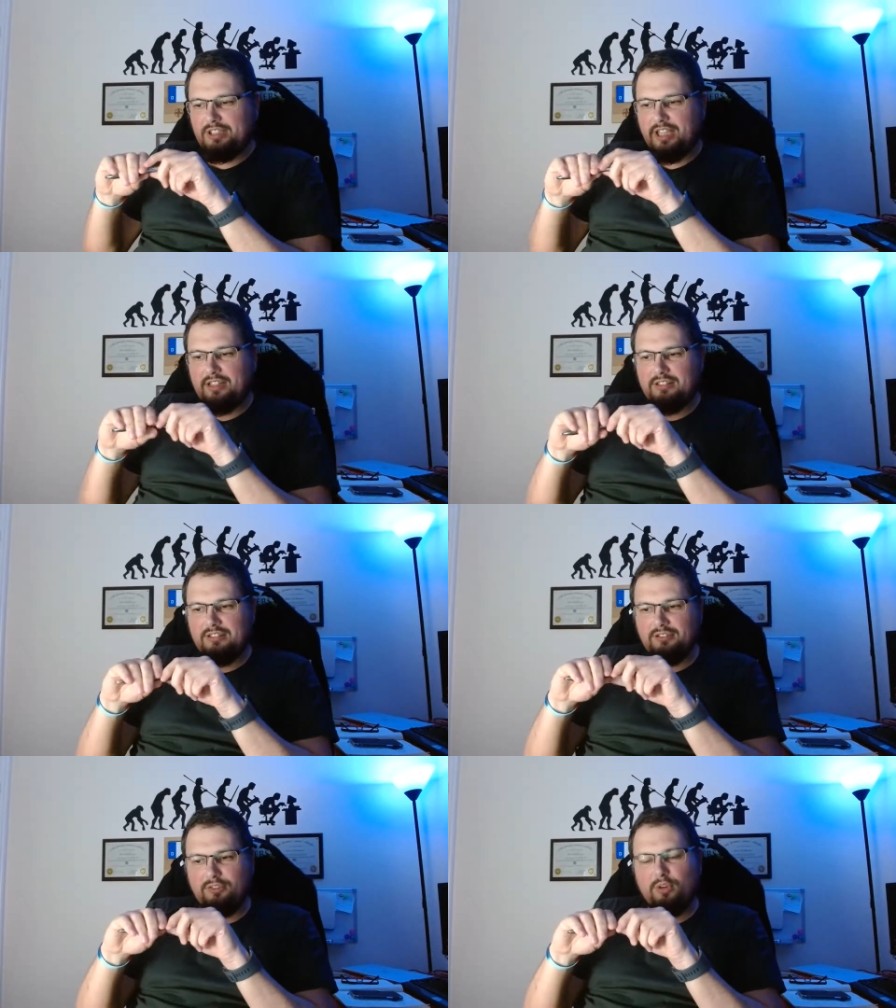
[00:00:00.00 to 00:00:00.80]
get
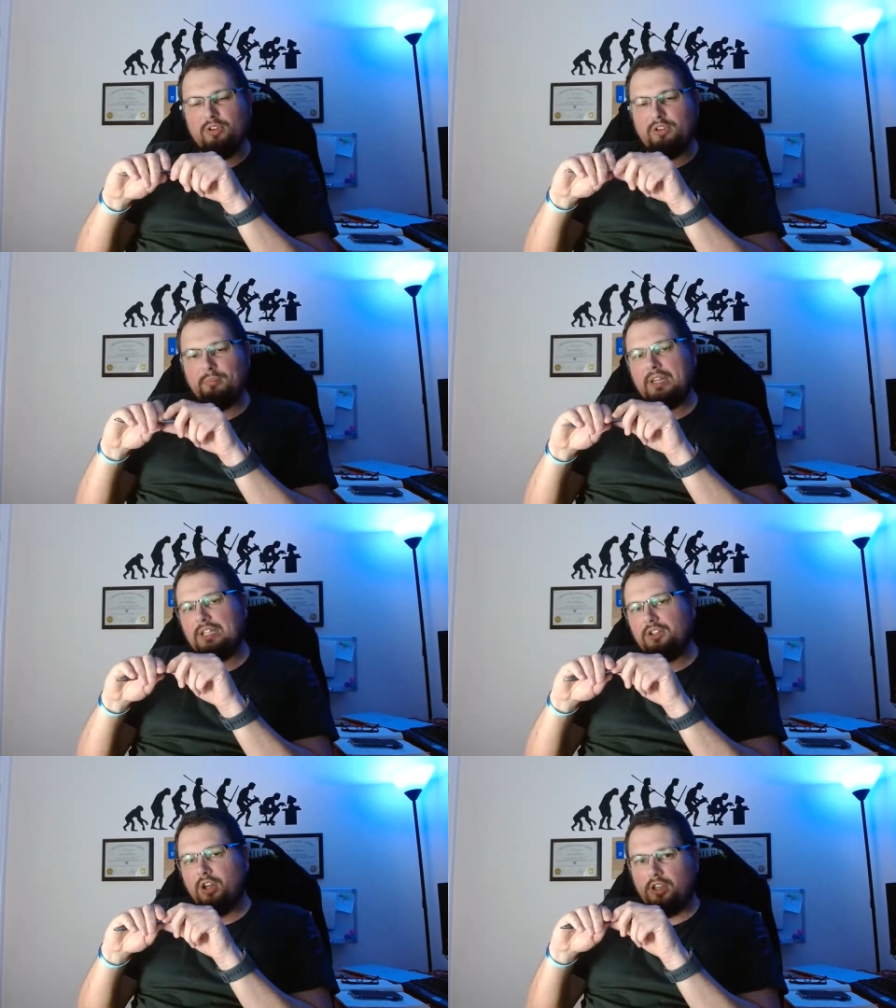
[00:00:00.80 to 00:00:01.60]
$400
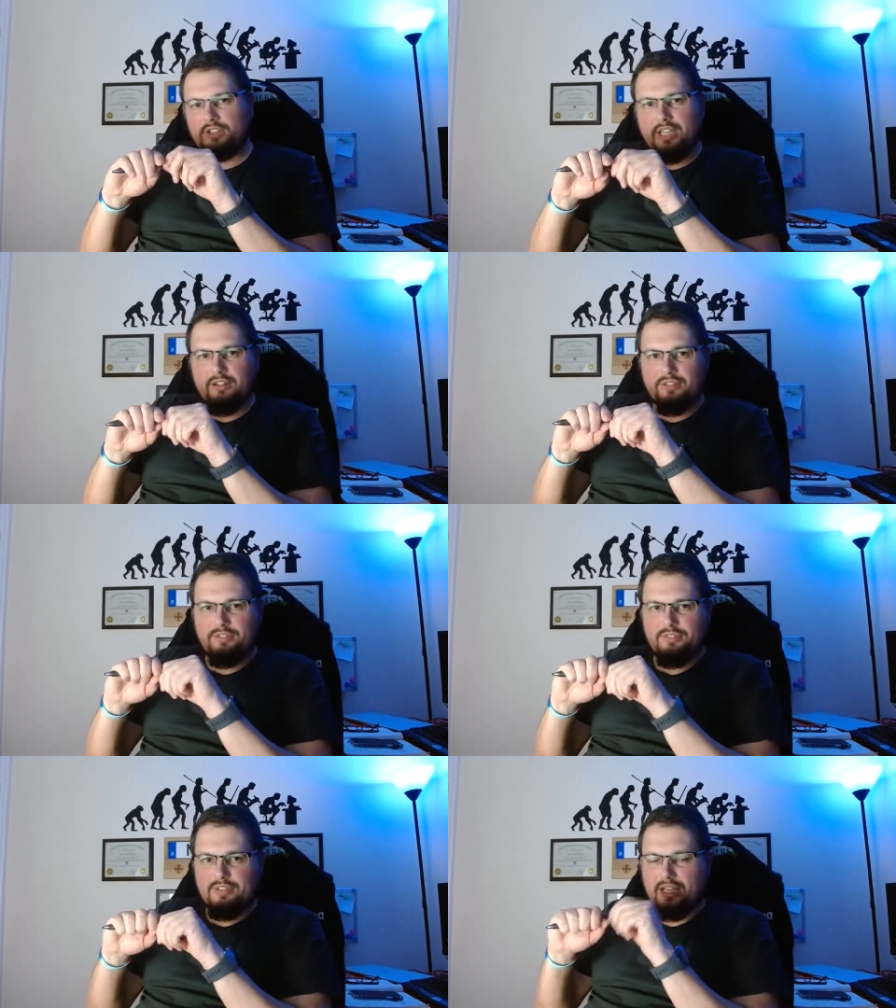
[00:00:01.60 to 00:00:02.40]
million out
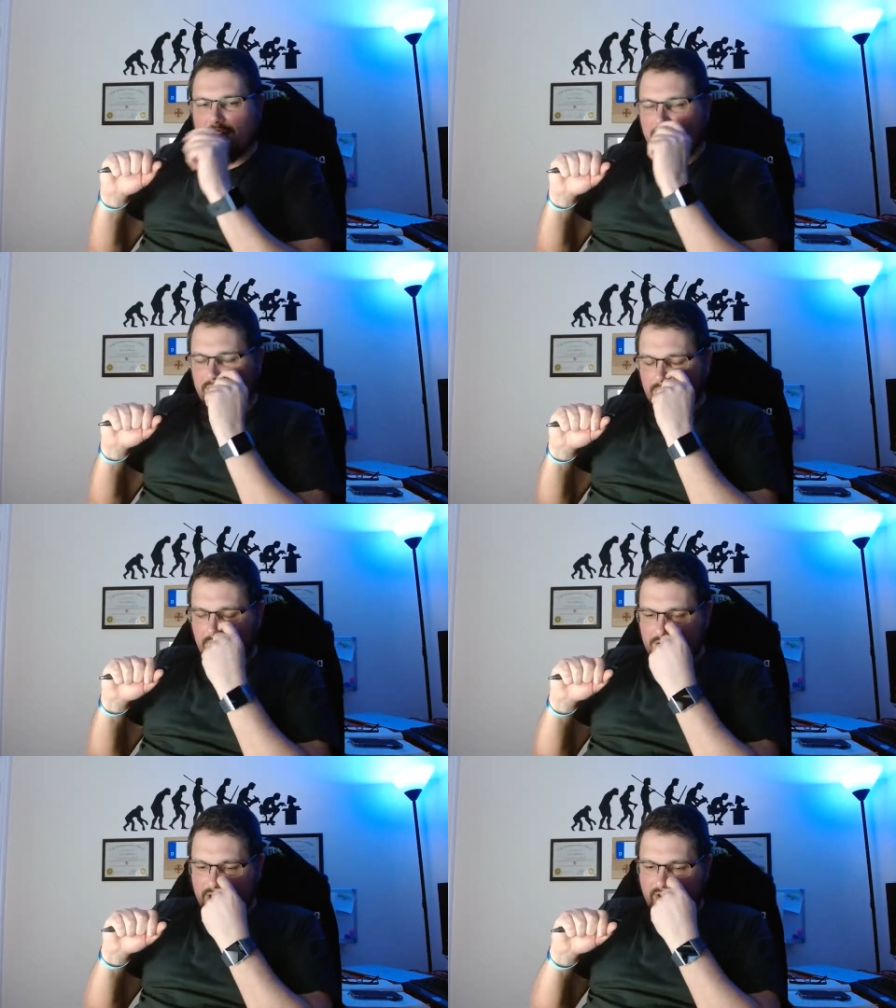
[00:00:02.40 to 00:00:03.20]
of
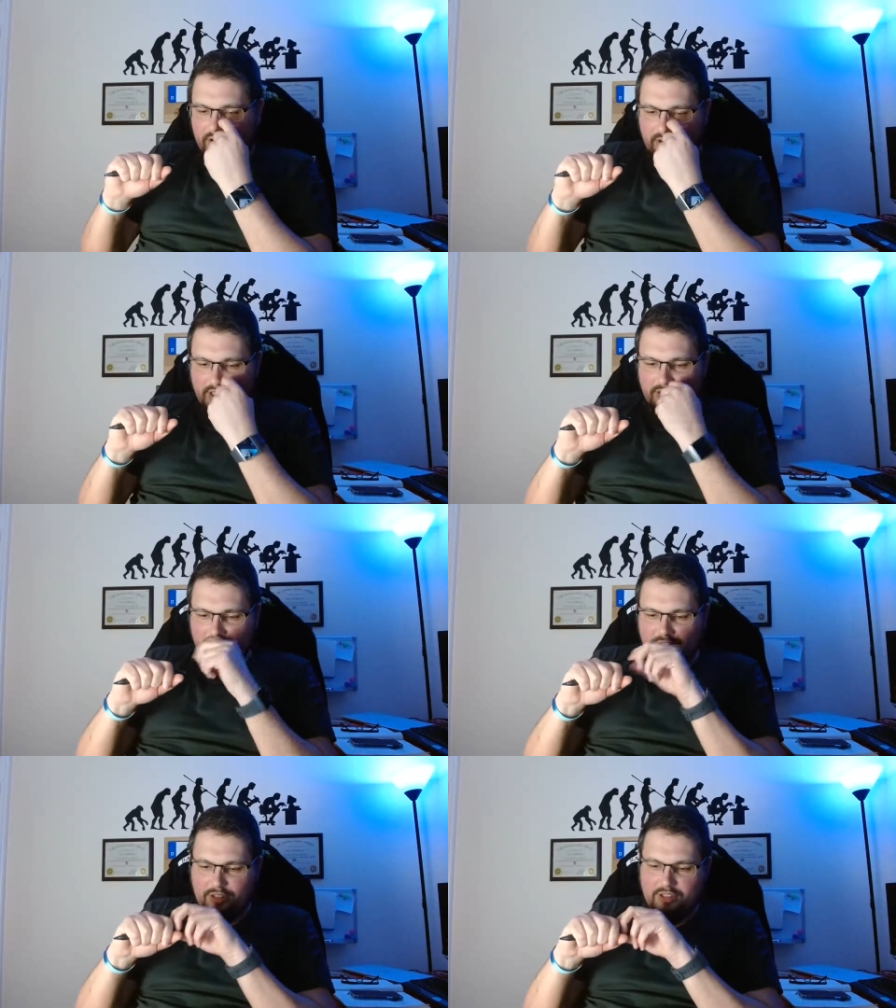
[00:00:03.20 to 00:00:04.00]
Nigeria
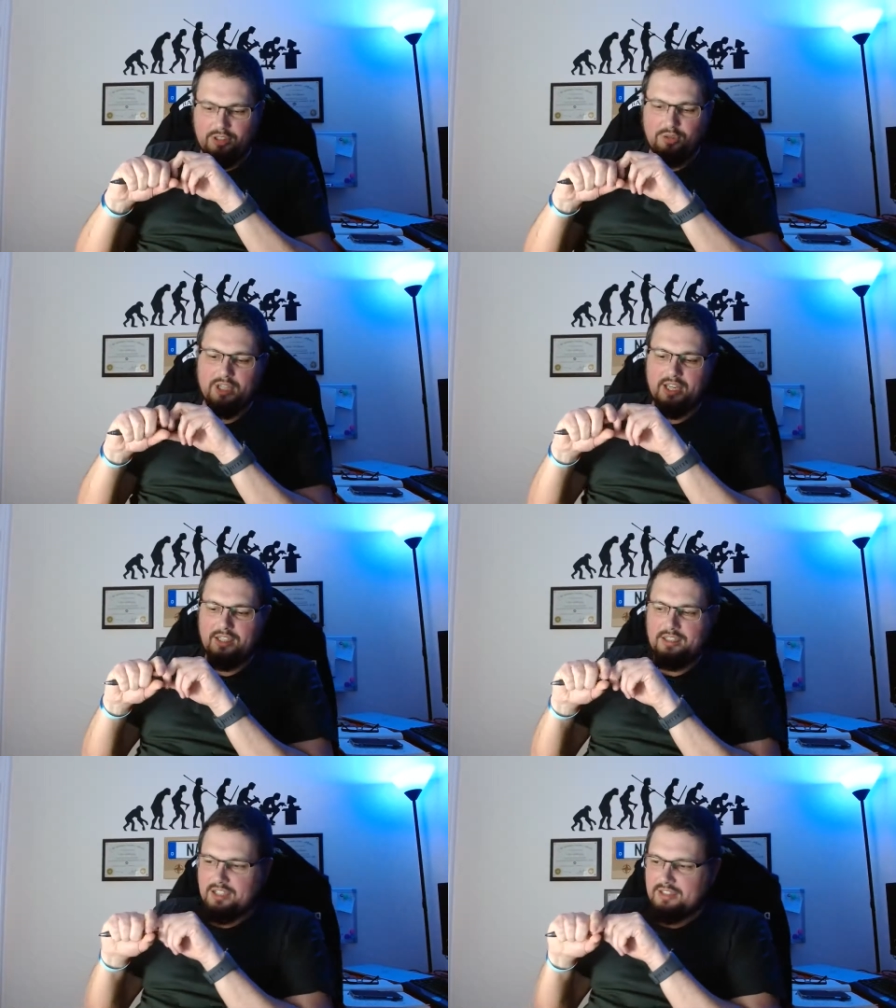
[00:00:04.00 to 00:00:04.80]
into the UK,
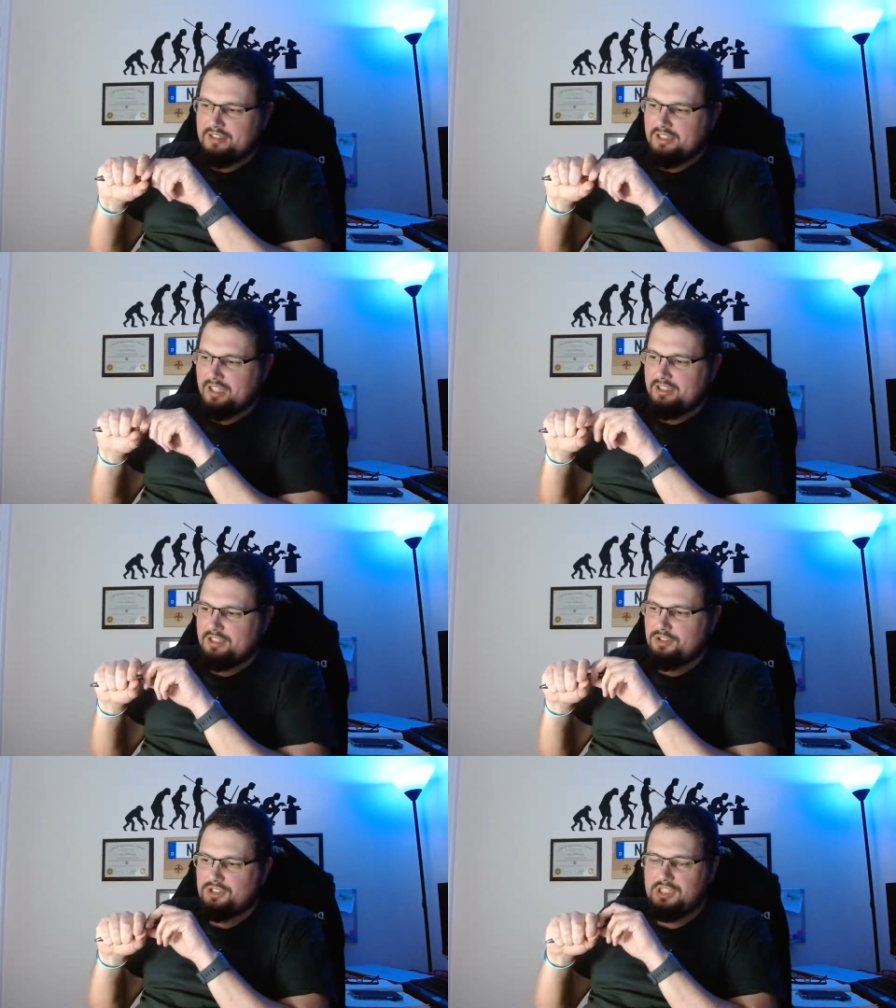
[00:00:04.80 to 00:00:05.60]
and he
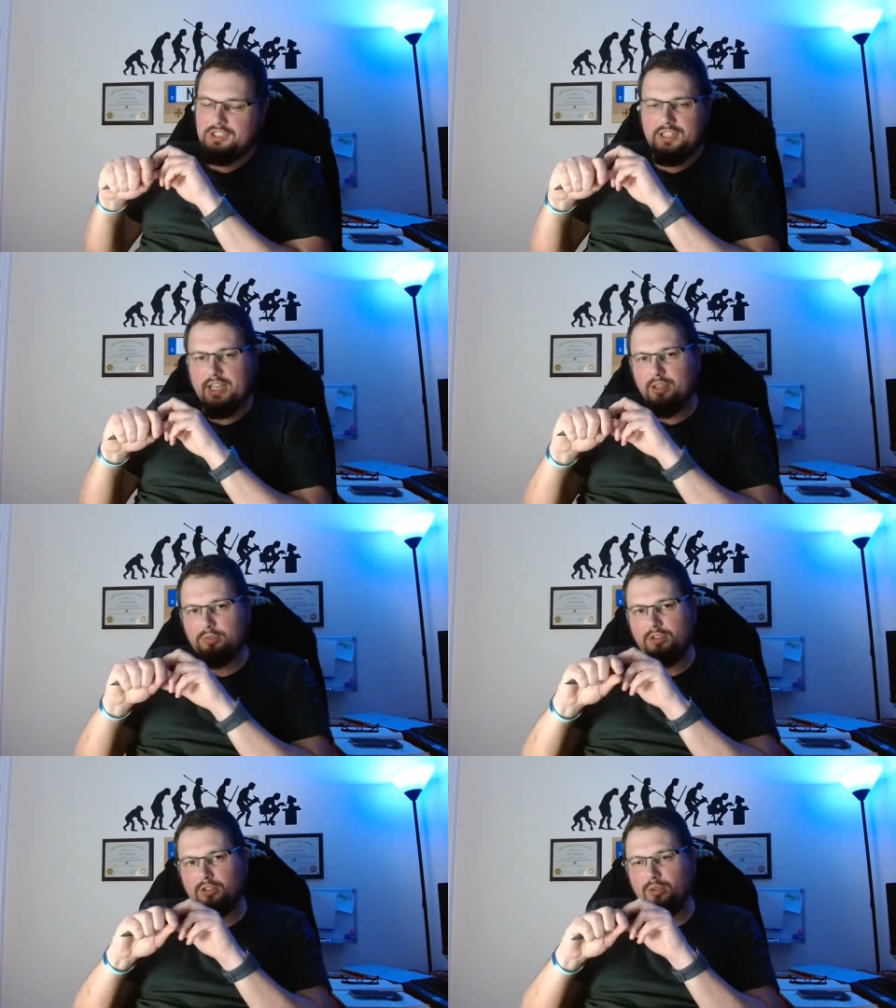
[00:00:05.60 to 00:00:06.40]
just needs their
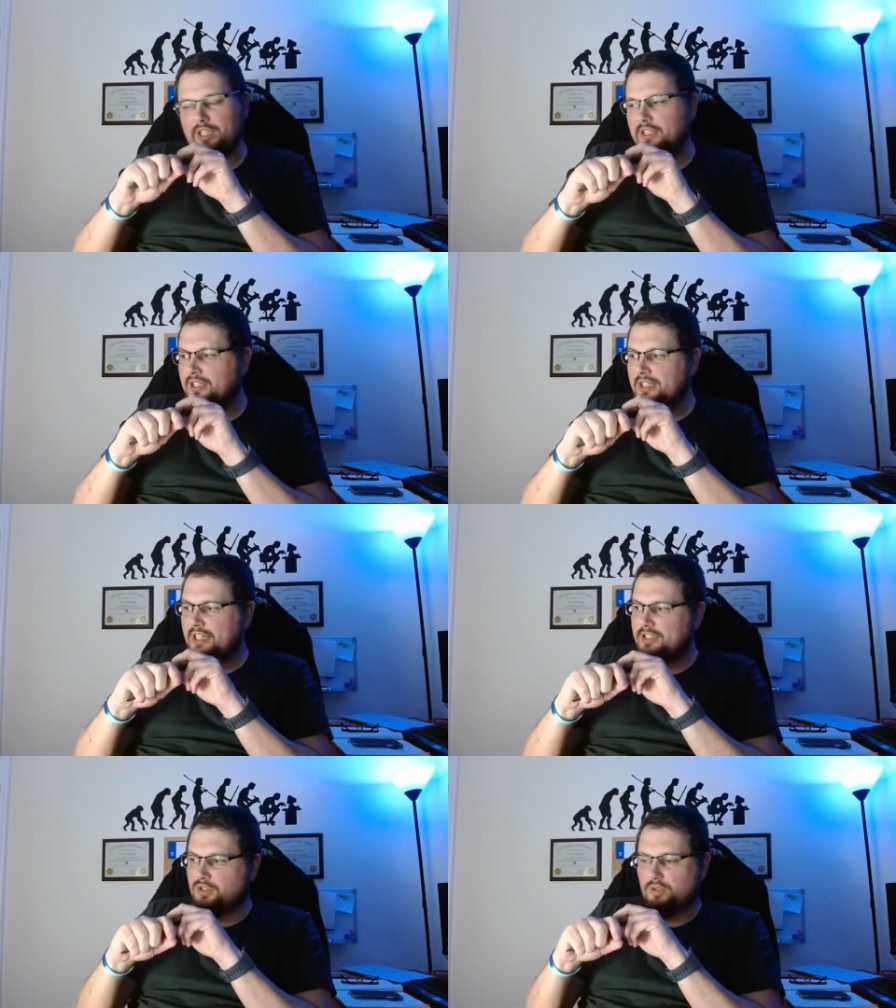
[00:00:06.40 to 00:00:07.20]
help to do it,
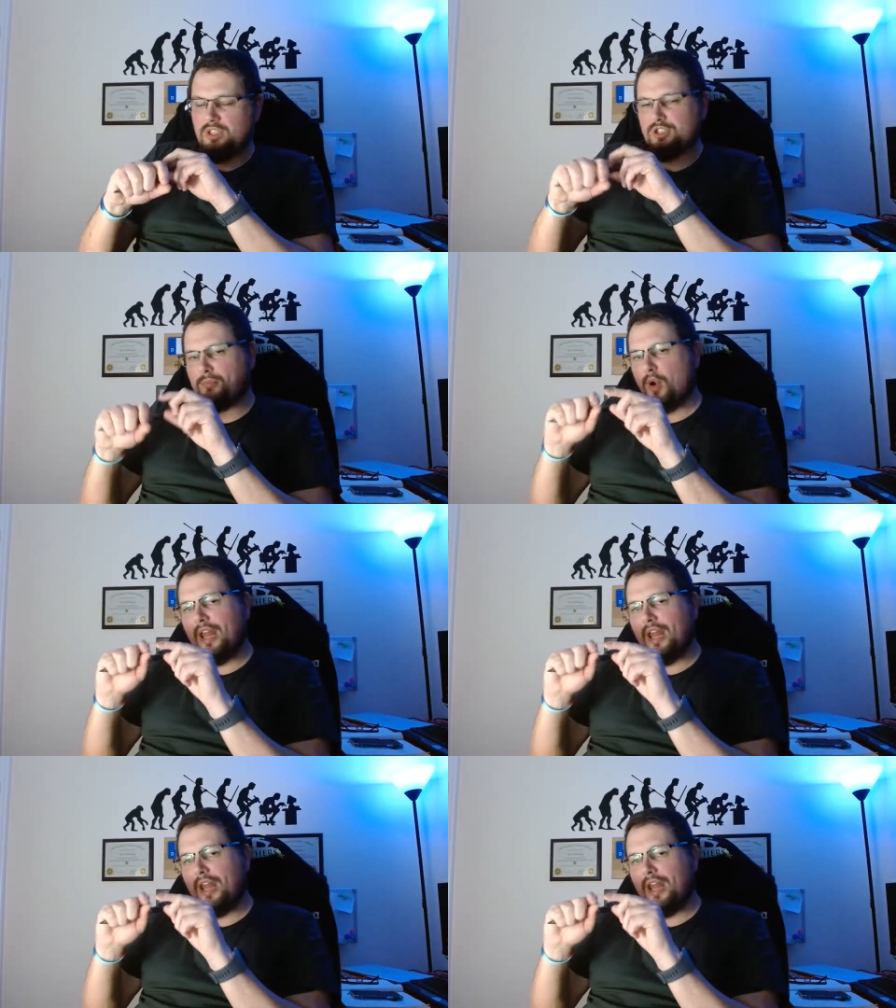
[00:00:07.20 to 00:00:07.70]
and there's only a small